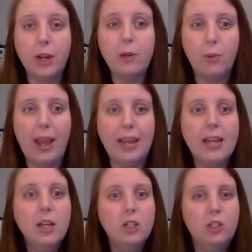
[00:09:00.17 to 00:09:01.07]
great way
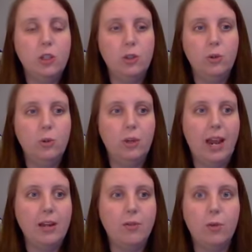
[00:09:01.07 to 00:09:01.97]
to
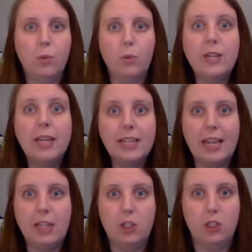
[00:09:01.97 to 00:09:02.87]
kind of
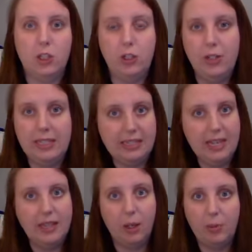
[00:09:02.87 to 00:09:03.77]
re-engage your students
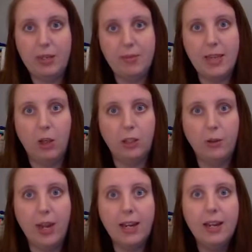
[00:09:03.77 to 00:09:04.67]
in their PBL
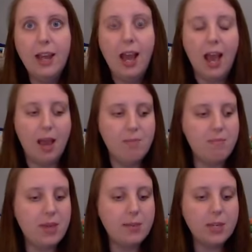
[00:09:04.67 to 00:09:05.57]
unit.
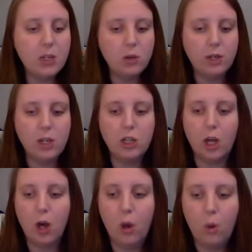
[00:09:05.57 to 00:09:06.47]
Maybe you can
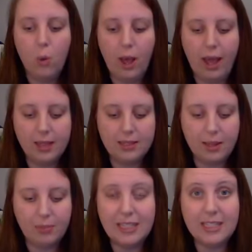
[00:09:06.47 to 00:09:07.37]
go
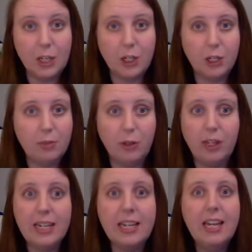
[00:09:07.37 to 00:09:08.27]
someplace in your
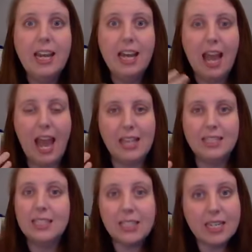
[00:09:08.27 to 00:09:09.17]
community
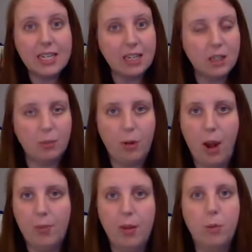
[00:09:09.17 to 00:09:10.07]
and see the
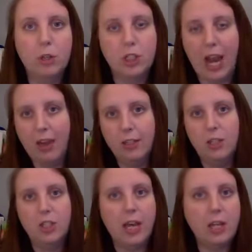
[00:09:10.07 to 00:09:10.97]
problem or
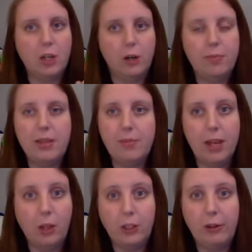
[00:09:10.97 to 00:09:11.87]
challenge that your
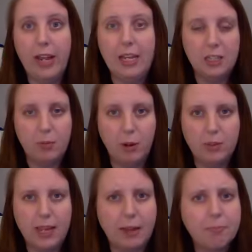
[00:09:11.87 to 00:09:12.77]
PBL unit is
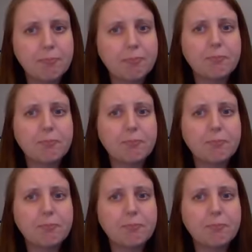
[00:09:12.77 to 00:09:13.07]
posing.